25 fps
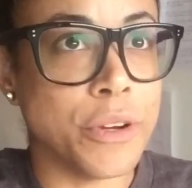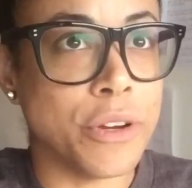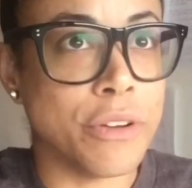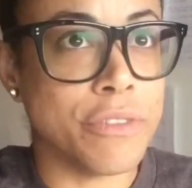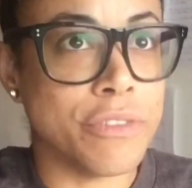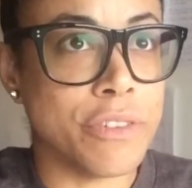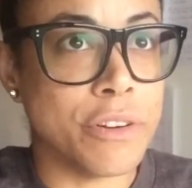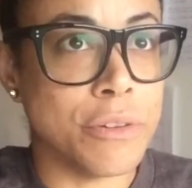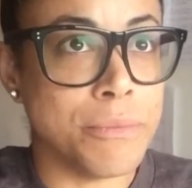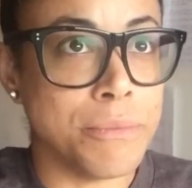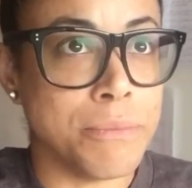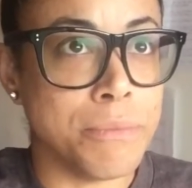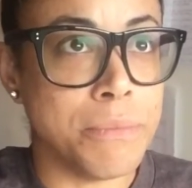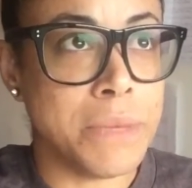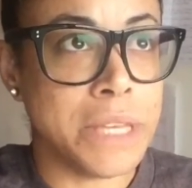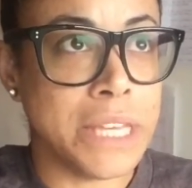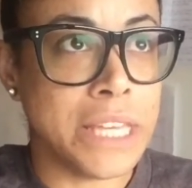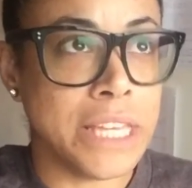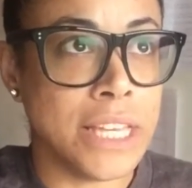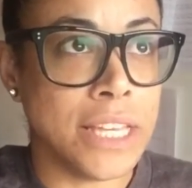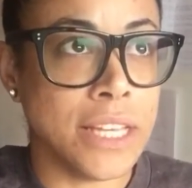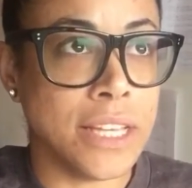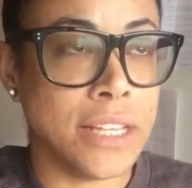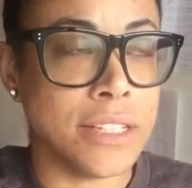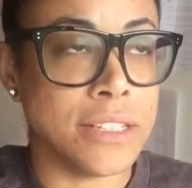for
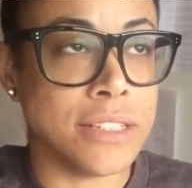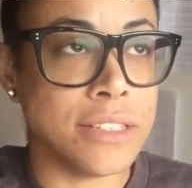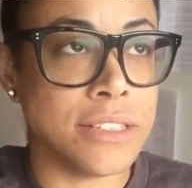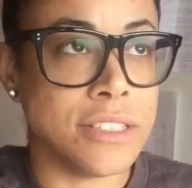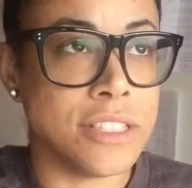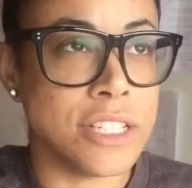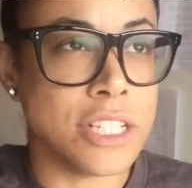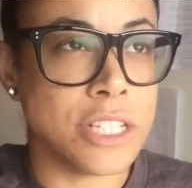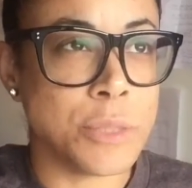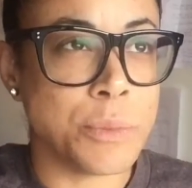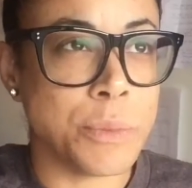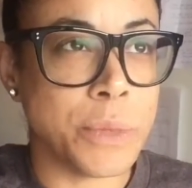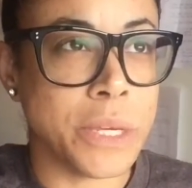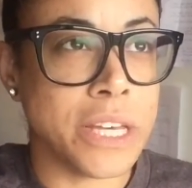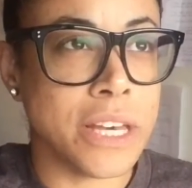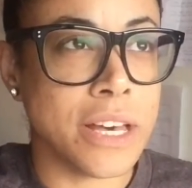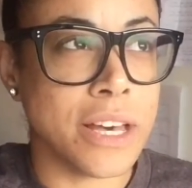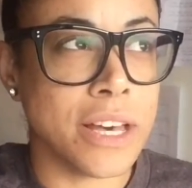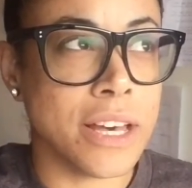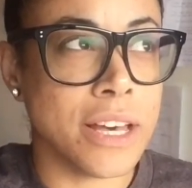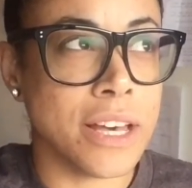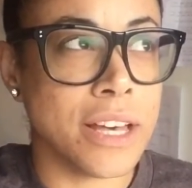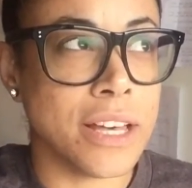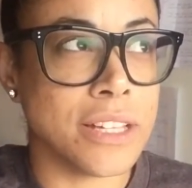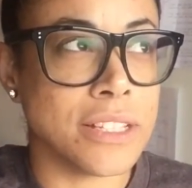me just
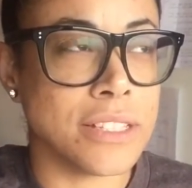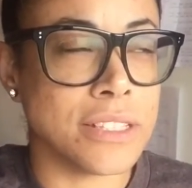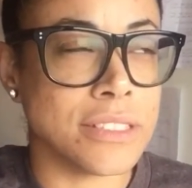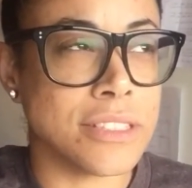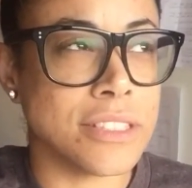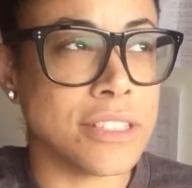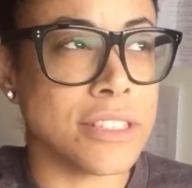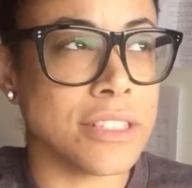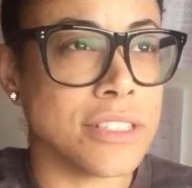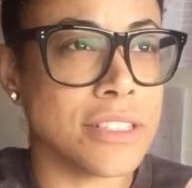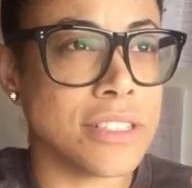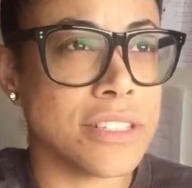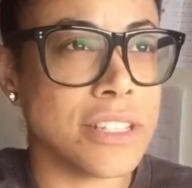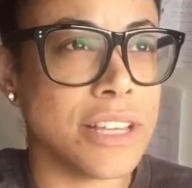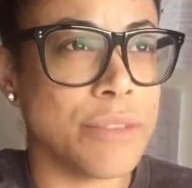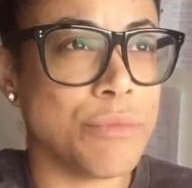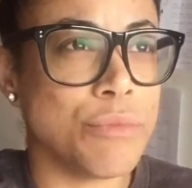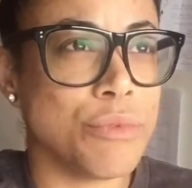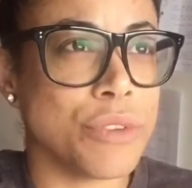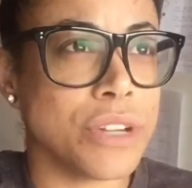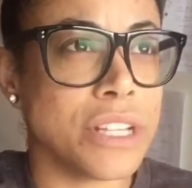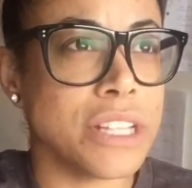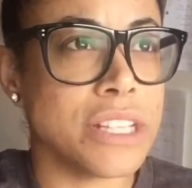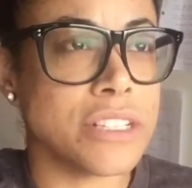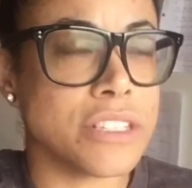because it
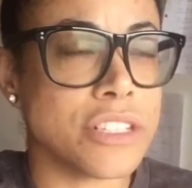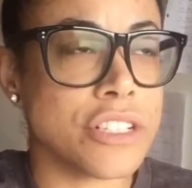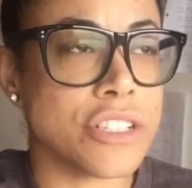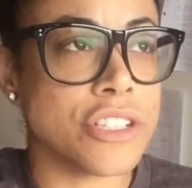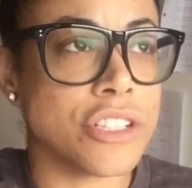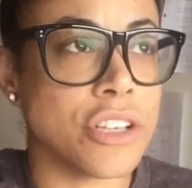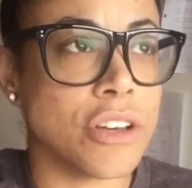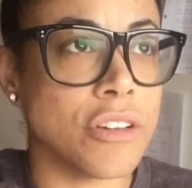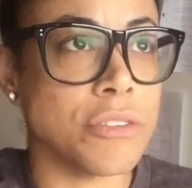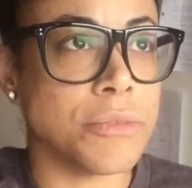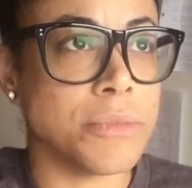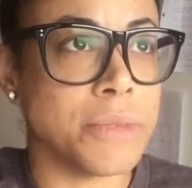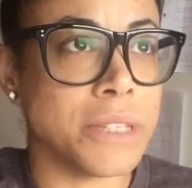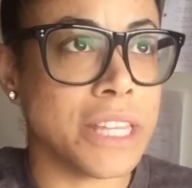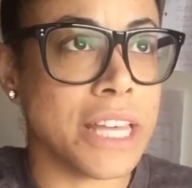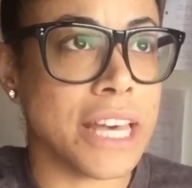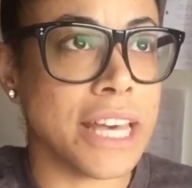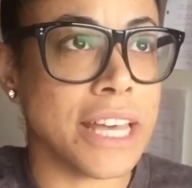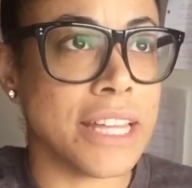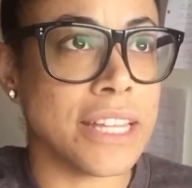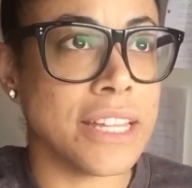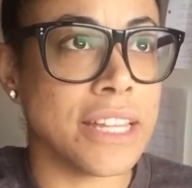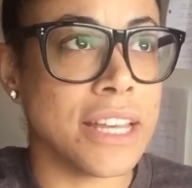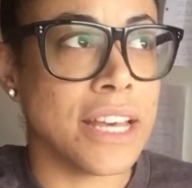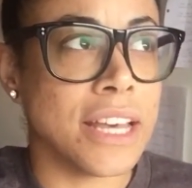really just showed showed me
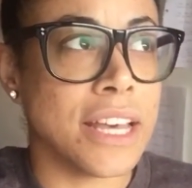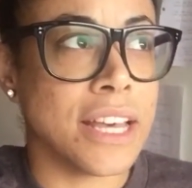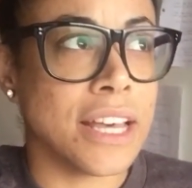that